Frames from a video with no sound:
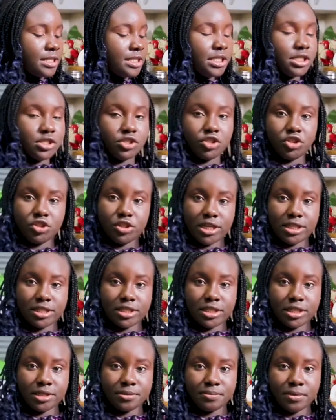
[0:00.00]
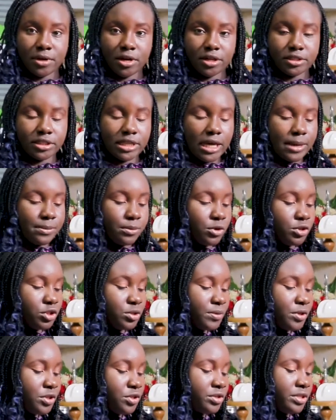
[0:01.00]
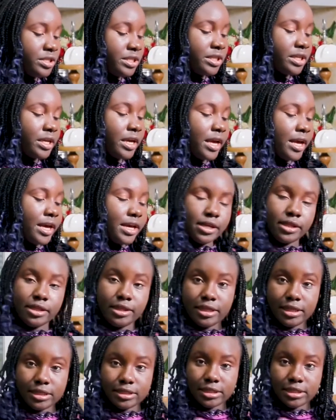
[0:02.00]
the interesting part. I'm going to be using these